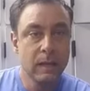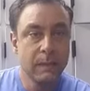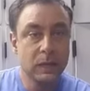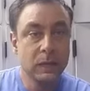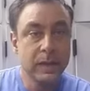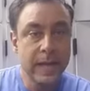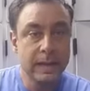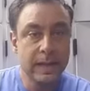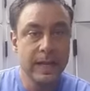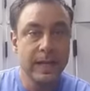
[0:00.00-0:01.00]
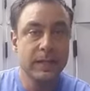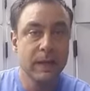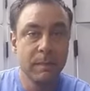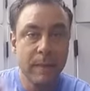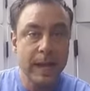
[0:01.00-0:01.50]
But to think that there's
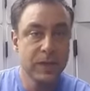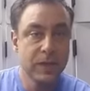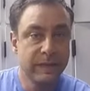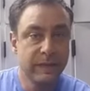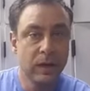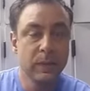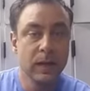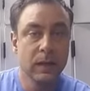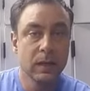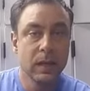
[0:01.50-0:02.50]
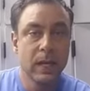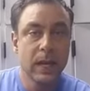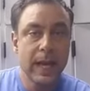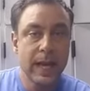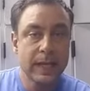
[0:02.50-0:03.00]
some magic formula
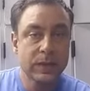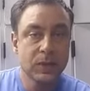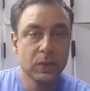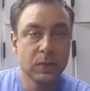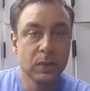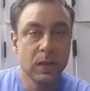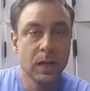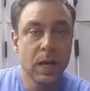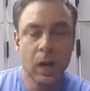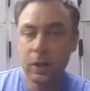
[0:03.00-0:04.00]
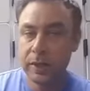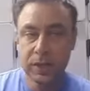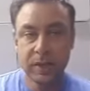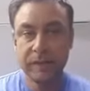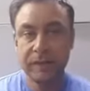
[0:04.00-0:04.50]
as to, oh, just
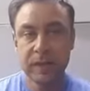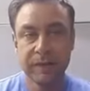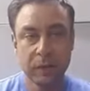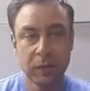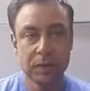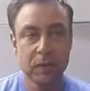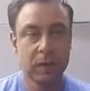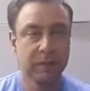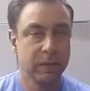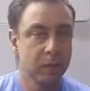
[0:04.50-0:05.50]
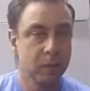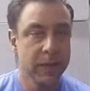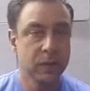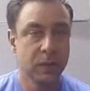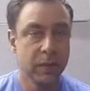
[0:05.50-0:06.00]
shift your foods around from
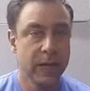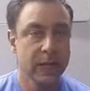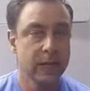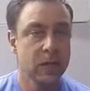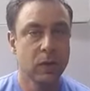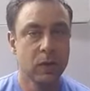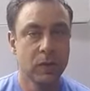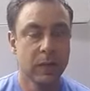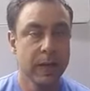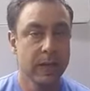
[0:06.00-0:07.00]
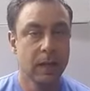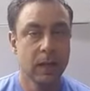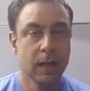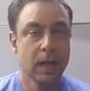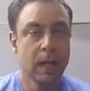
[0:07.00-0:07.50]
green to red and you lose weight.
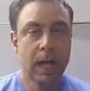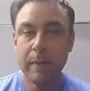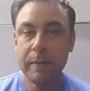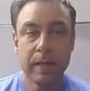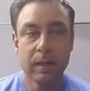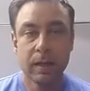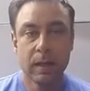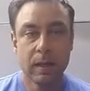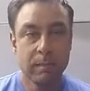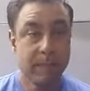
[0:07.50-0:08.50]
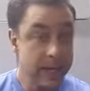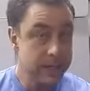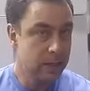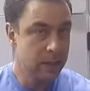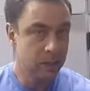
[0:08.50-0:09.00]
I mean,
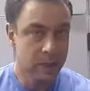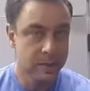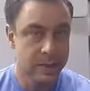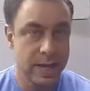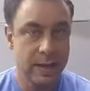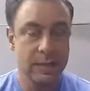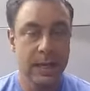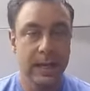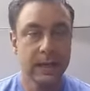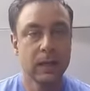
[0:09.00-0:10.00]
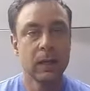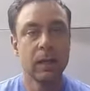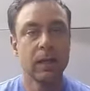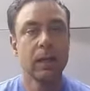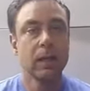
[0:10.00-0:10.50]
basically what you're saying is like,
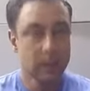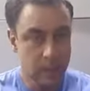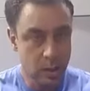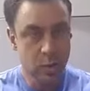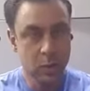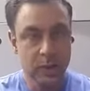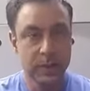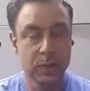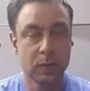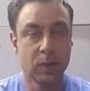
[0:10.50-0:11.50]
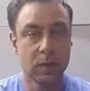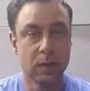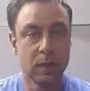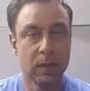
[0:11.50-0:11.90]
the universe is wrong.